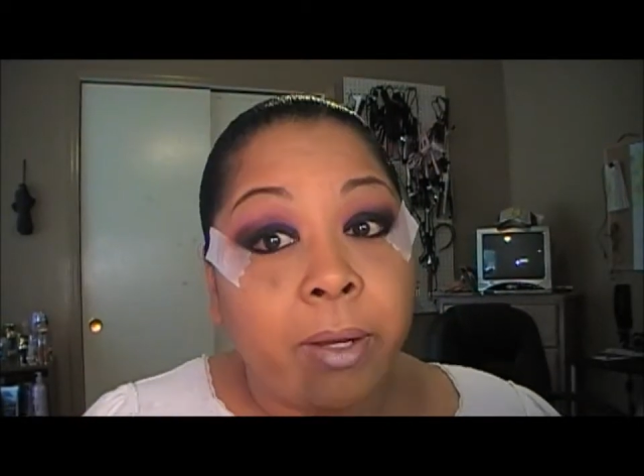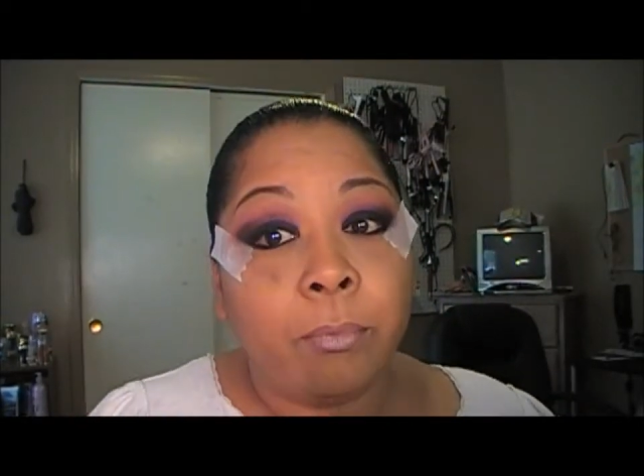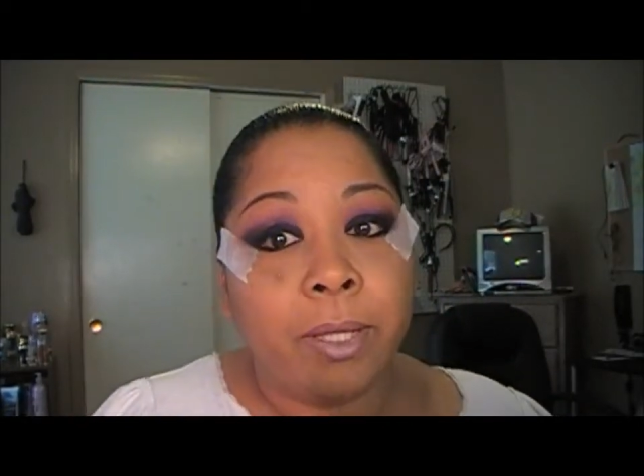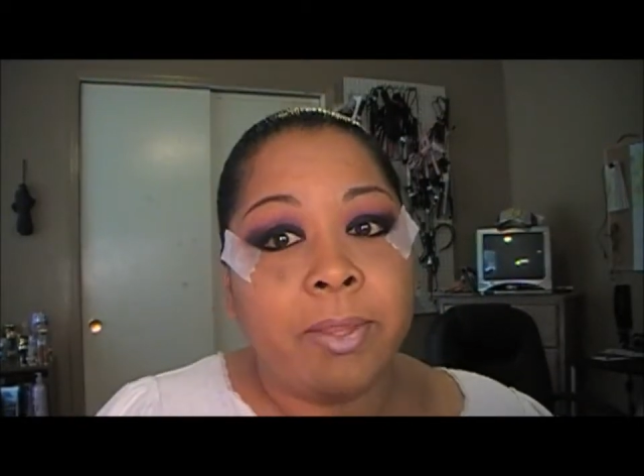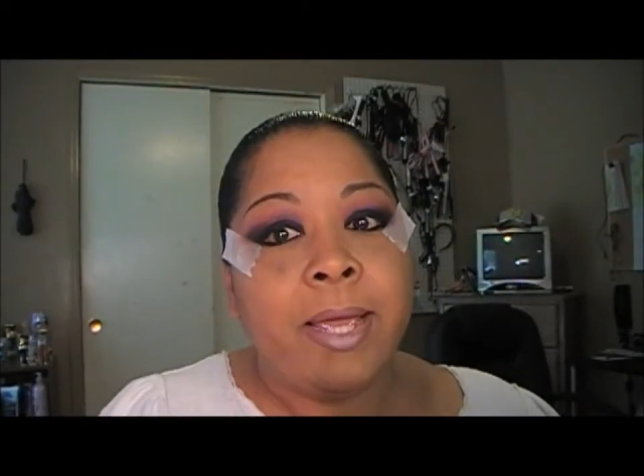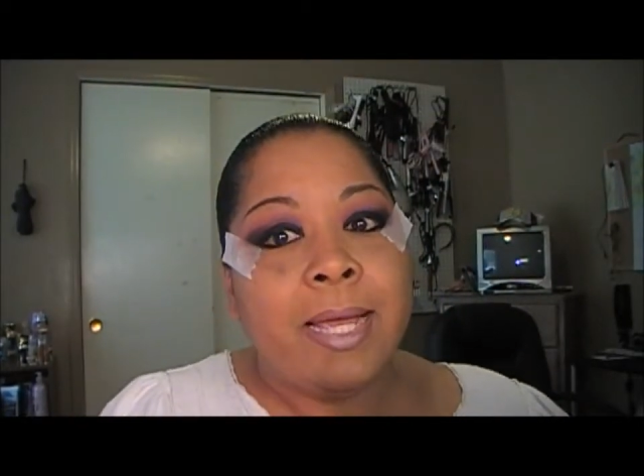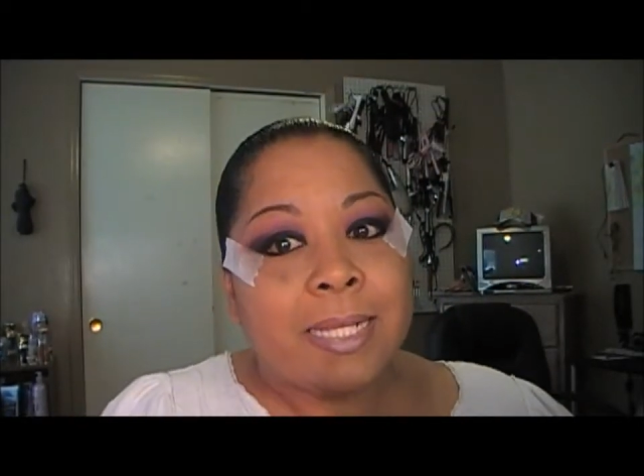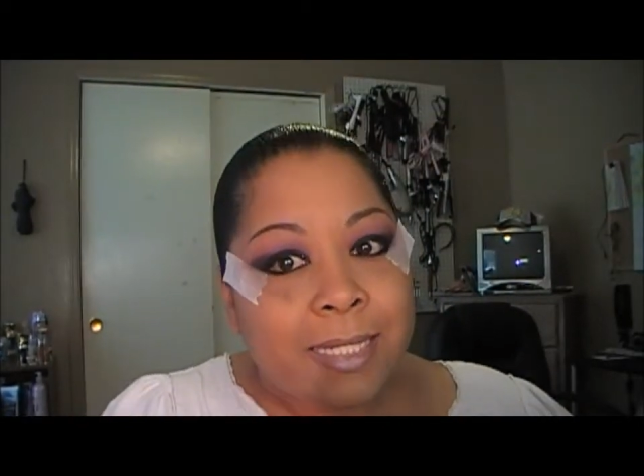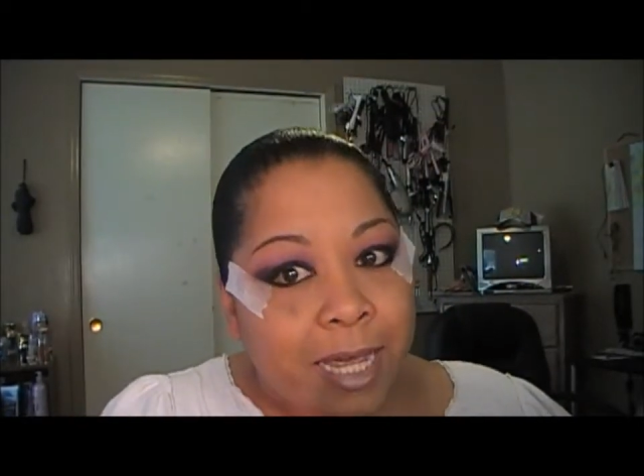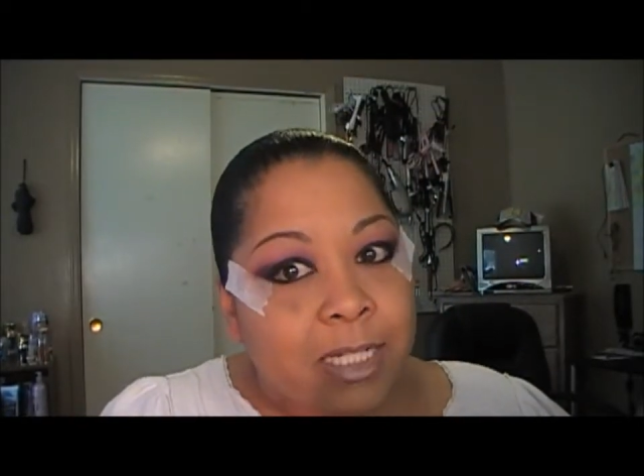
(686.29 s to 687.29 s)
in with
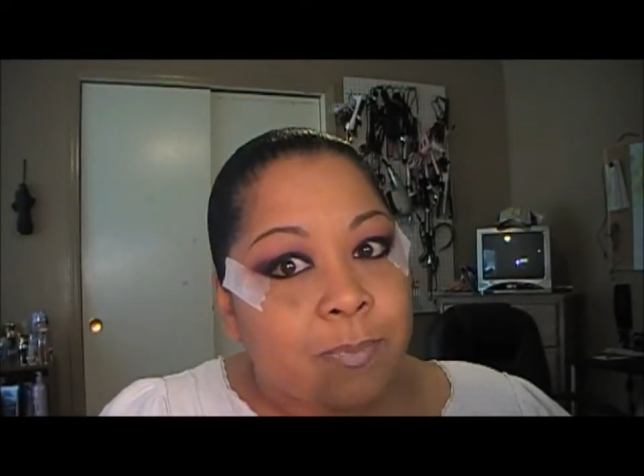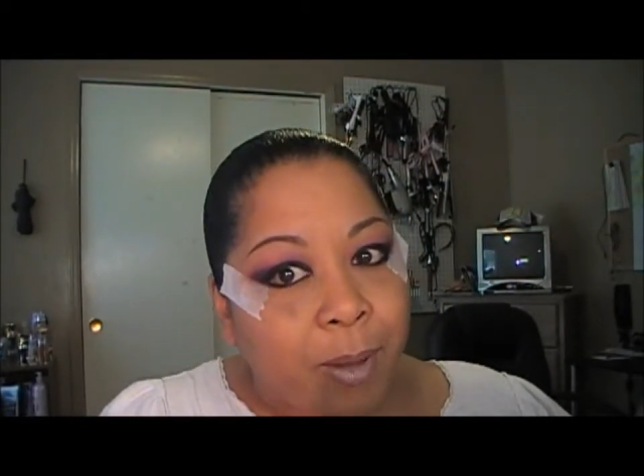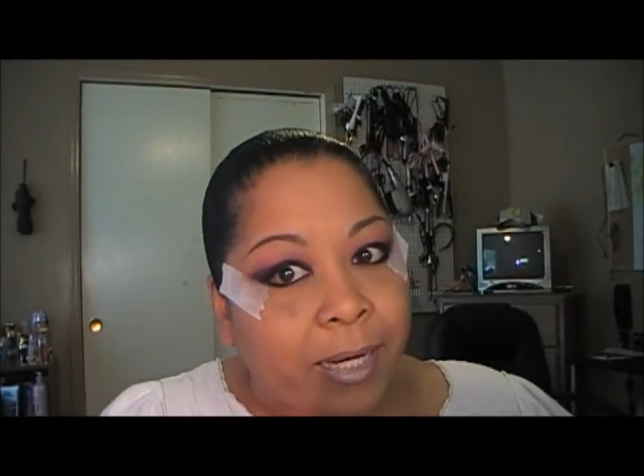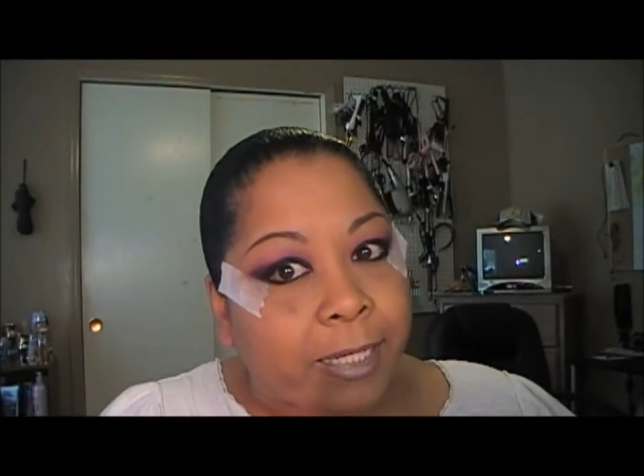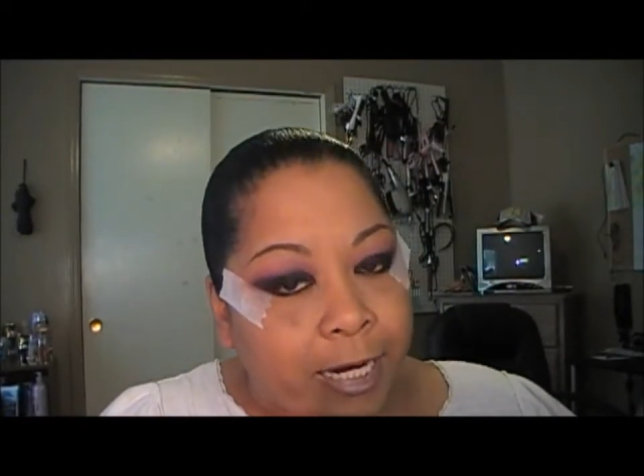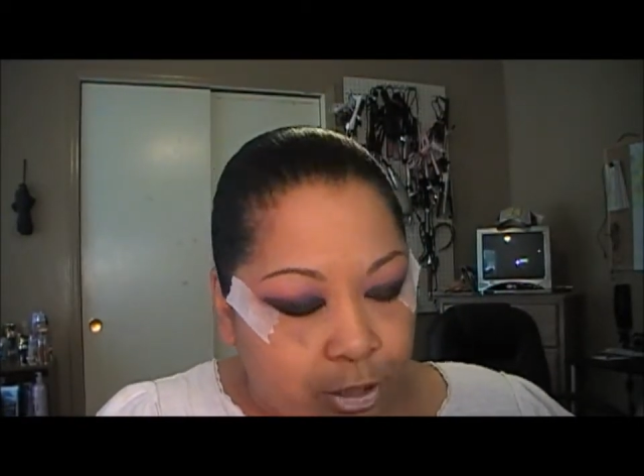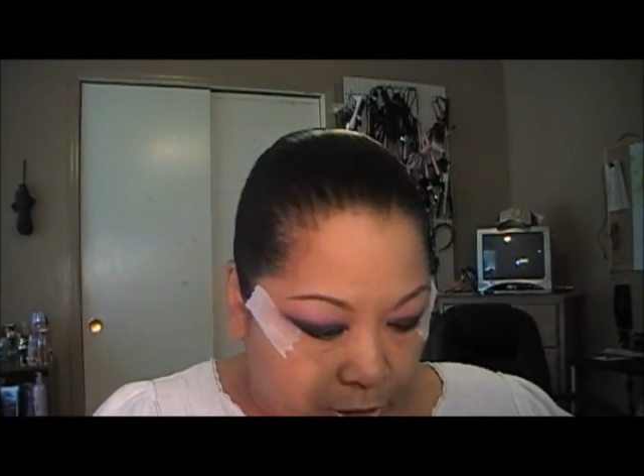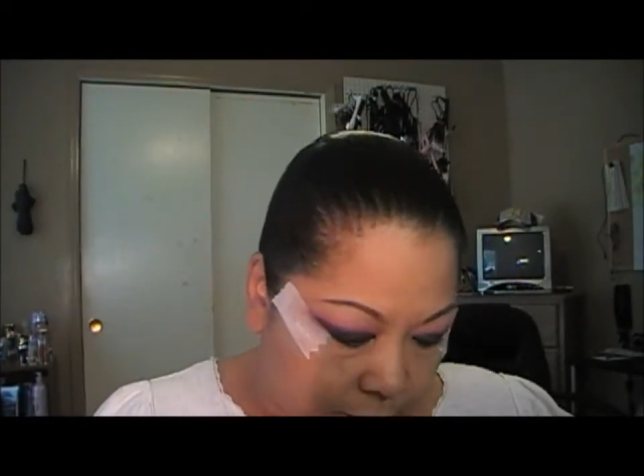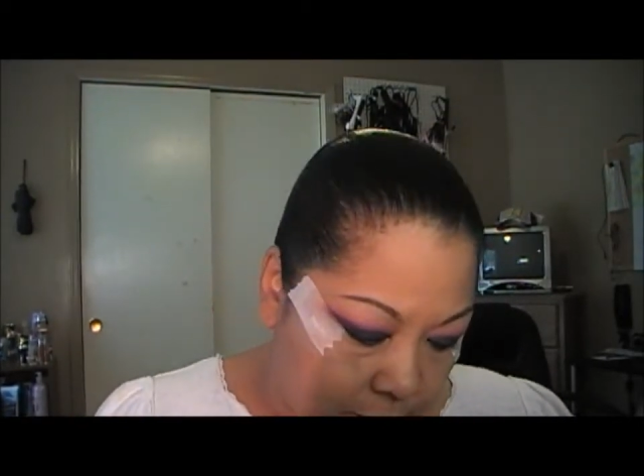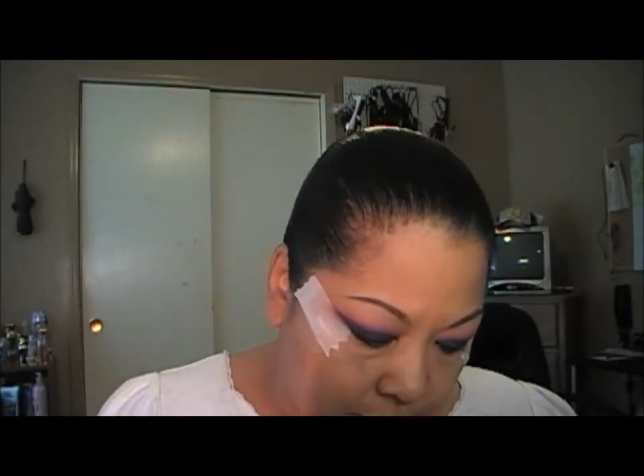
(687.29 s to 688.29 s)

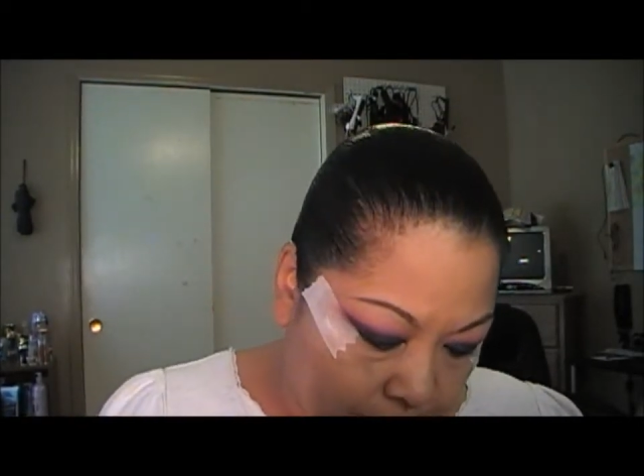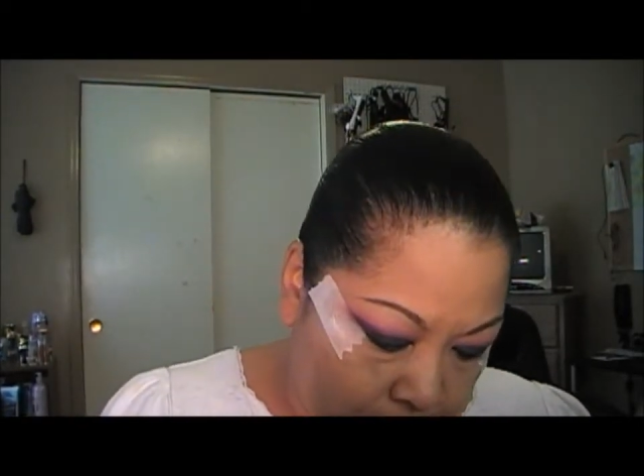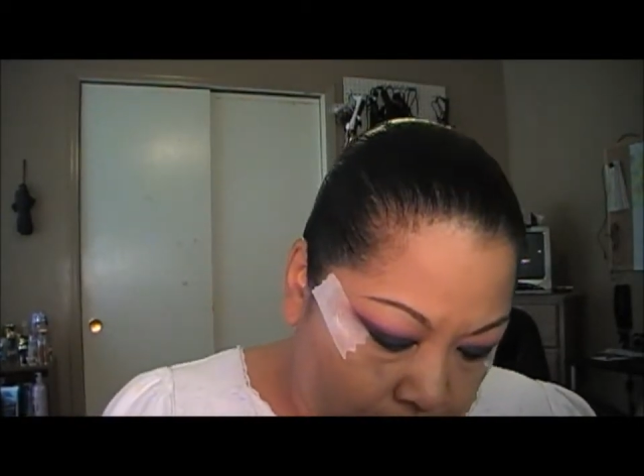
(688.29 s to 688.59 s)
Sexpectations